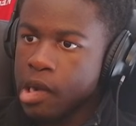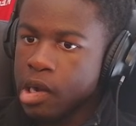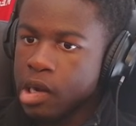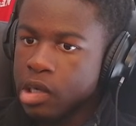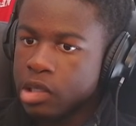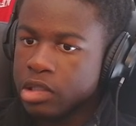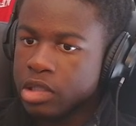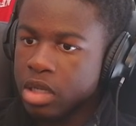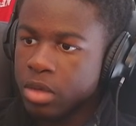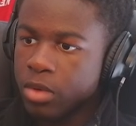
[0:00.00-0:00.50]

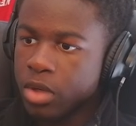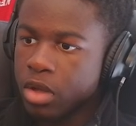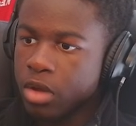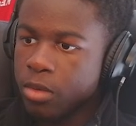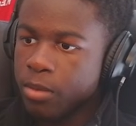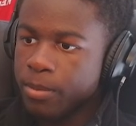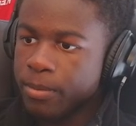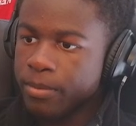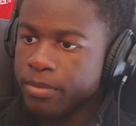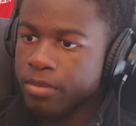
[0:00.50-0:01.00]
So there we go.
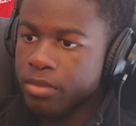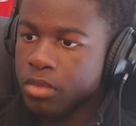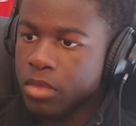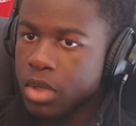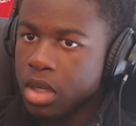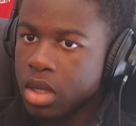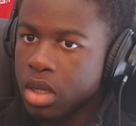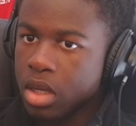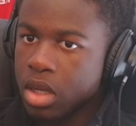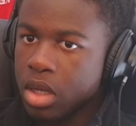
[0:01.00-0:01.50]

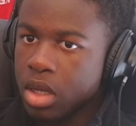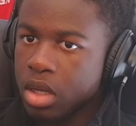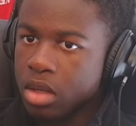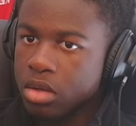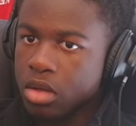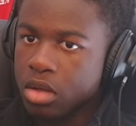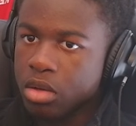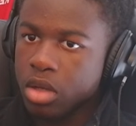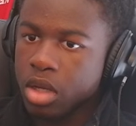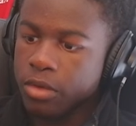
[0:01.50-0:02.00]
And
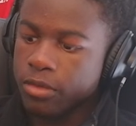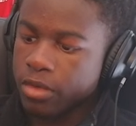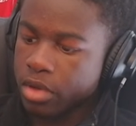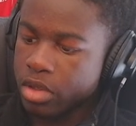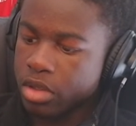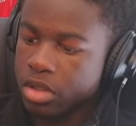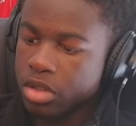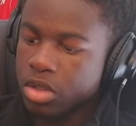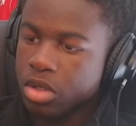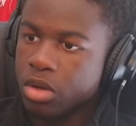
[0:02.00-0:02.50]
oh yeah, I forgot
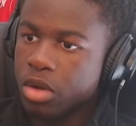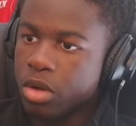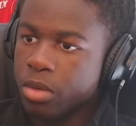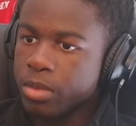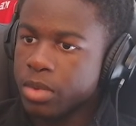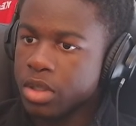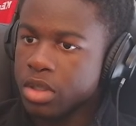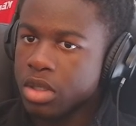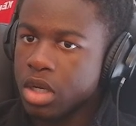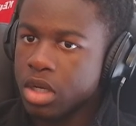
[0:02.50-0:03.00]
to show open
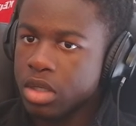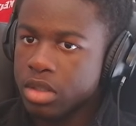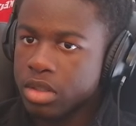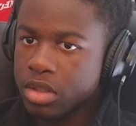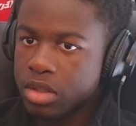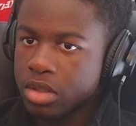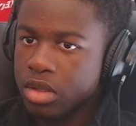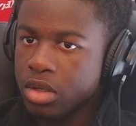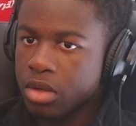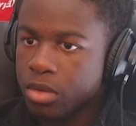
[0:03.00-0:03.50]
the chest.
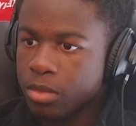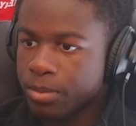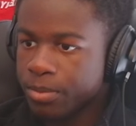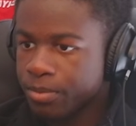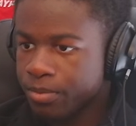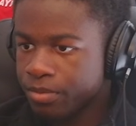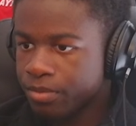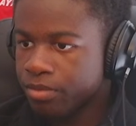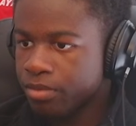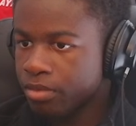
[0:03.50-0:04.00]
So
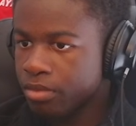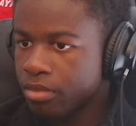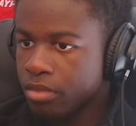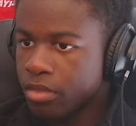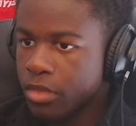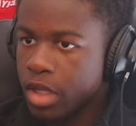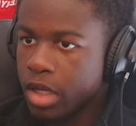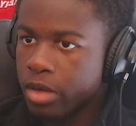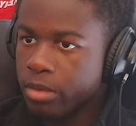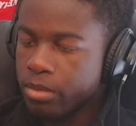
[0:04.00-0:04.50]

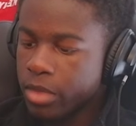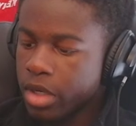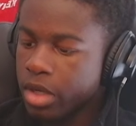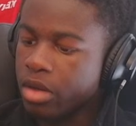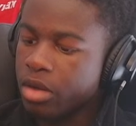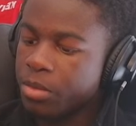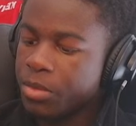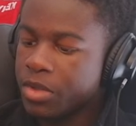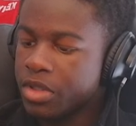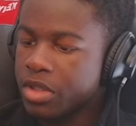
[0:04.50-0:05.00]
there, it
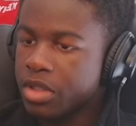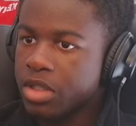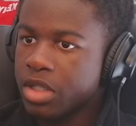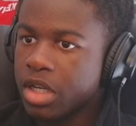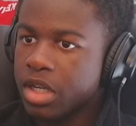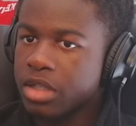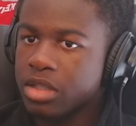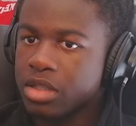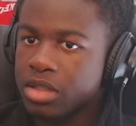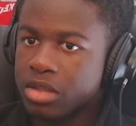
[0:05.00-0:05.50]
opens the
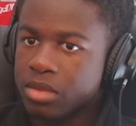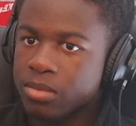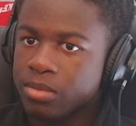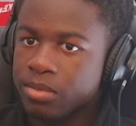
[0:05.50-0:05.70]
chests.